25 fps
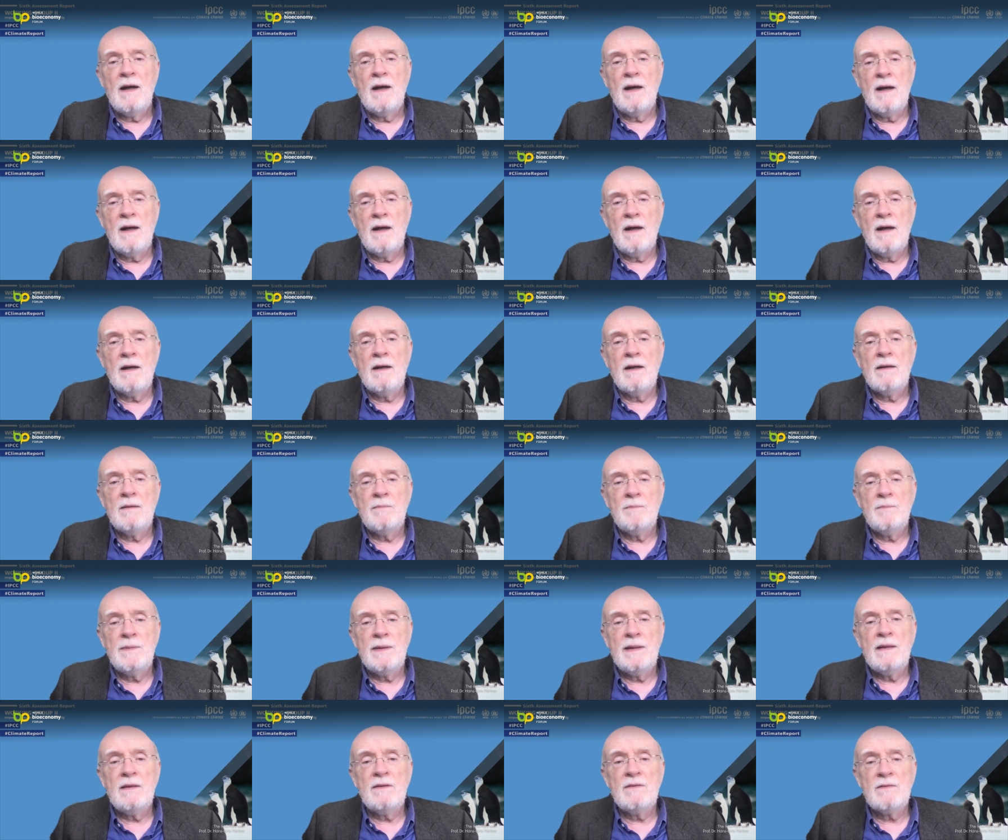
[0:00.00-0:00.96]
are
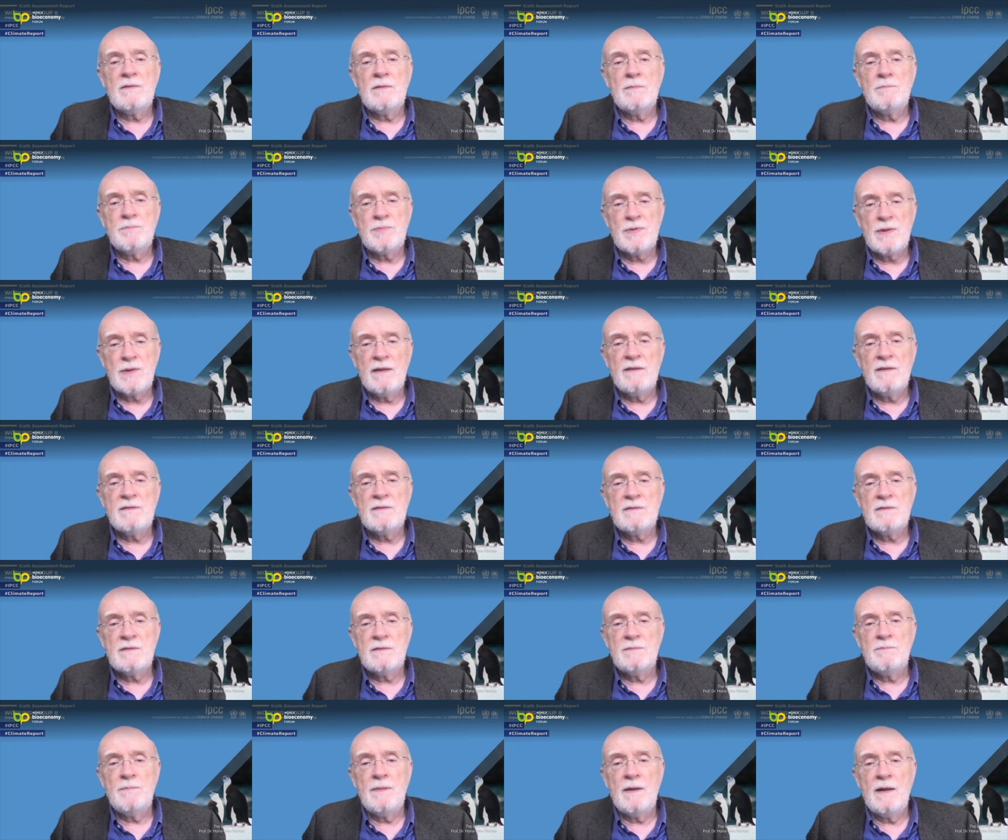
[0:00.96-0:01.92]
being
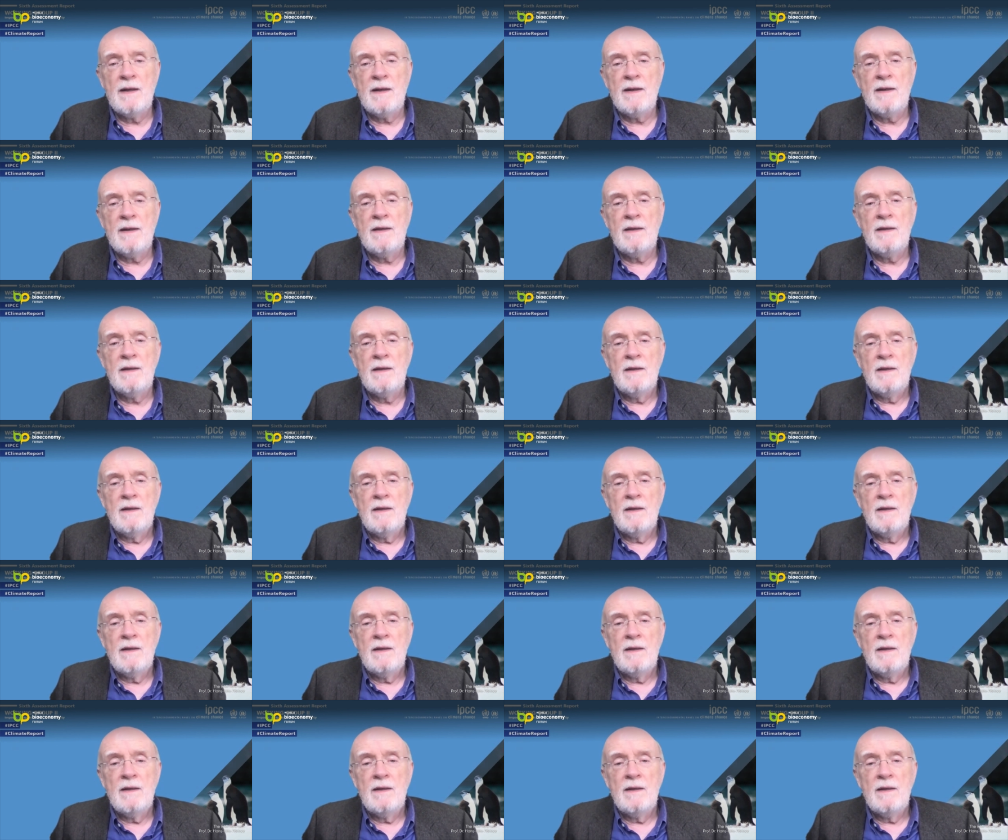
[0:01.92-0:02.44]
suppressed by